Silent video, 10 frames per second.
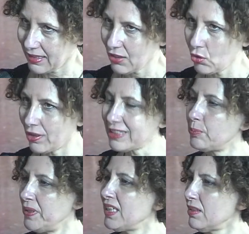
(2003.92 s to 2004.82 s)
you are
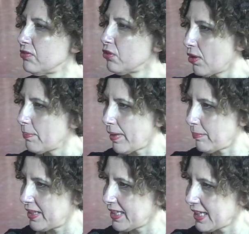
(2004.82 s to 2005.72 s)
speaking for a
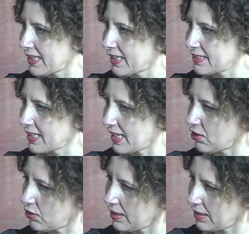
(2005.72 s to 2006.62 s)
public, and that's a
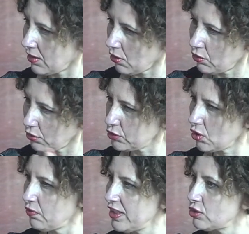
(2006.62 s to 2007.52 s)
kind of the whole notion
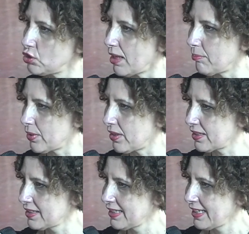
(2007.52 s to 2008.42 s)
of echo chamber
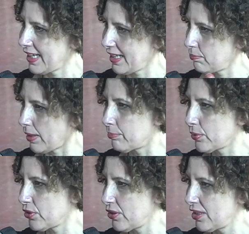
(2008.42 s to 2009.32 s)
and
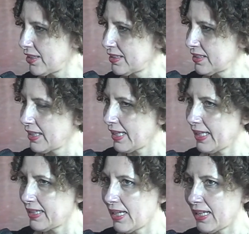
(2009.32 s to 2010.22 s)
bubble,
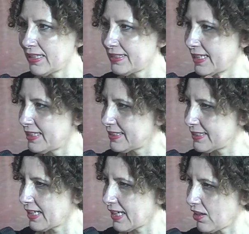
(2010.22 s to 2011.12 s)
and in a sense
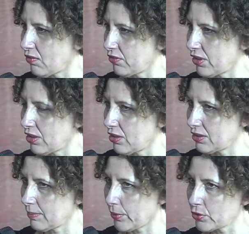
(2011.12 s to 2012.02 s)
the kind of
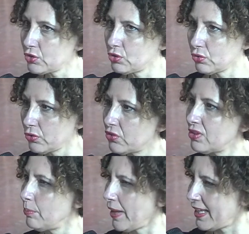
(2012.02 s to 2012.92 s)
the post-truth
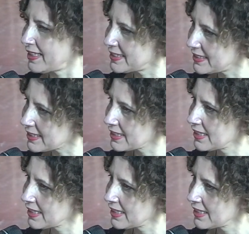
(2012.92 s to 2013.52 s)
depends